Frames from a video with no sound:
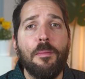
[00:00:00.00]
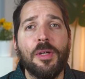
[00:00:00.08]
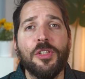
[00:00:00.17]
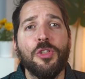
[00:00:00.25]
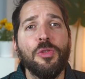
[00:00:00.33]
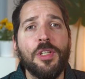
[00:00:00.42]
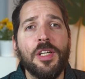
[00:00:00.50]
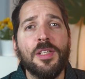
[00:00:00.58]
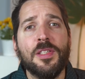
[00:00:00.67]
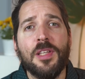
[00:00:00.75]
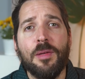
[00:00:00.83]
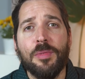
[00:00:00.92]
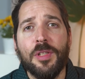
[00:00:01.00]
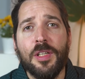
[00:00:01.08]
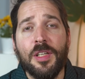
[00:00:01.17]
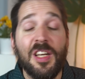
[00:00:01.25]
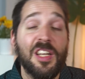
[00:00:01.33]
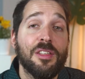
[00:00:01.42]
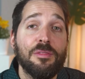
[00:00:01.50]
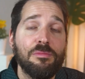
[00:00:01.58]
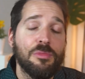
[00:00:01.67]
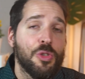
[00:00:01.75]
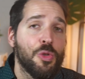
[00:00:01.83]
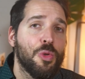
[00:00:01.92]
But you get something and
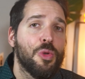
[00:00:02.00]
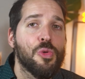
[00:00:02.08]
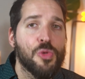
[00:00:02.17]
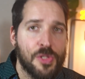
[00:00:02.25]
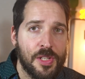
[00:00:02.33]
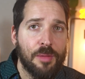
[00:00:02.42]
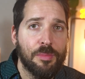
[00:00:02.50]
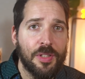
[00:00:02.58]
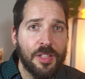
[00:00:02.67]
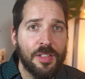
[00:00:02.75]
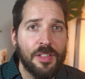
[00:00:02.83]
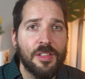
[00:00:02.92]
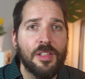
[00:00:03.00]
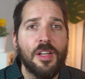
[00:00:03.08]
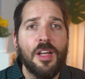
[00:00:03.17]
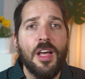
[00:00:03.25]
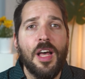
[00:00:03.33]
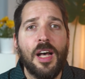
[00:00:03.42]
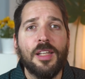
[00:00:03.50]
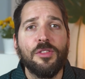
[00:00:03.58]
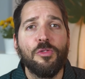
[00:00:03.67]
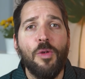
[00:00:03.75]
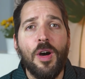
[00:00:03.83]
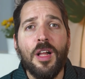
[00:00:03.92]
you lose something.
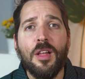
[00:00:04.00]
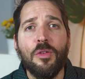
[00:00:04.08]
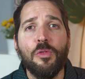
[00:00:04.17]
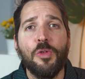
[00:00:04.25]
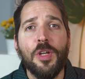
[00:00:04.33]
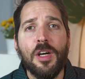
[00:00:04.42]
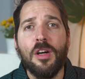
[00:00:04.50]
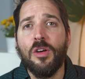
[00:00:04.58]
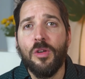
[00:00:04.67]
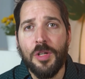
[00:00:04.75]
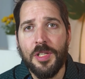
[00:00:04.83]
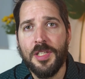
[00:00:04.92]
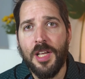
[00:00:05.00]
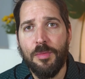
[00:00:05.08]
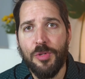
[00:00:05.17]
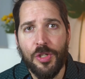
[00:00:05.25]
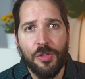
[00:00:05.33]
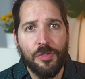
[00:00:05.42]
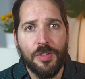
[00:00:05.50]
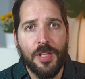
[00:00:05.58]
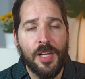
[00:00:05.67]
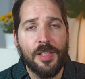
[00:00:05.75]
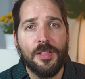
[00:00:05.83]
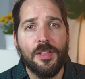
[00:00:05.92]
And while we are on a subject of
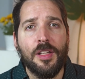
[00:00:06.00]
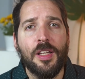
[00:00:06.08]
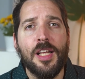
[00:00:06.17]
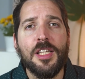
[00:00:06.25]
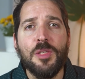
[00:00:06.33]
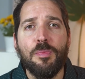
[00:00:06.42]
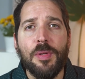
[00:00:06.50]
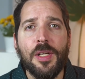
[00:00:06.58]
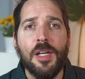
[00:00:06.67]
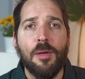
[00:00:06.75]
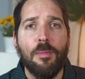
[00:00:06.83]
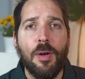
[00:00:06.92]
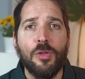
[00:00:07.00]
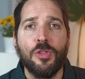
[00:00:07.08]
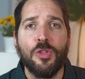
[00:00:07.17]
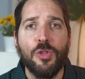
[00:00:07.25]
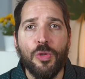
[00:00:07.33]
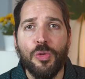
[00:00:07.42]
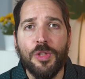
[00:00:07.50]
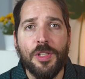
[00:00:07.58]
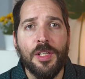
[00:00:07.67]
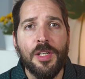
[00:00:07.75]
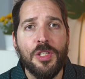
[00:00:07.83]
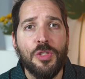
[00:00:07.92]
that, let's speak about two
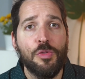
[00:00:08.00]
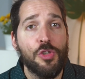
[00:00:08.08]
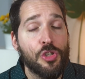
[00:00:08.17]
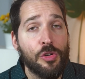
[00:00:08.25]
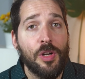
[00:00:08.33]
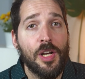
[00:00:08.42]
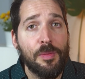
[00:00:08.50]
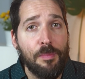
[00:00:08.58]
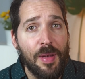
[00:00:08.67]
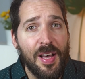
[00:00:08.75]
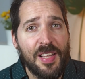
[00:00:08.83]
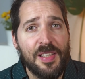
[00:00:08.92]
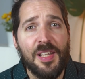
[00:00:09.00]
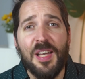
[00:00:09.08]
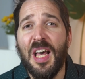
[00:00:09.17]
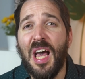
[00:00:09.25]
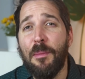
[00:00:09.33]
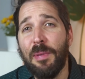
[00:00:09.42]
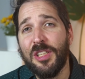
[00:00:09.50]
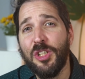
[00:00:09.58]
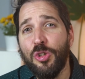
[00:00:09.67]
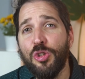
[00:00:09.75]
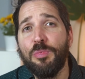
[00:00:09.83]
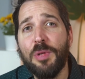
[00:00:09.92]
things which are not bad, but
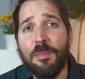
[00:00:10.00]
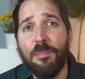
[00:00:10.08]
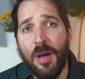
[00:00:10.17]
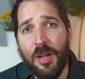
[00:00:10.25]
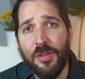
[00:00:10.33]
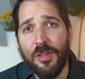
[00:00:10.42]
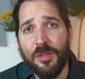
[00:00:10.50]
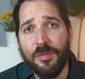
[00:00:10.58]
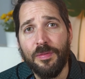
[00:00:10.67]
could be better.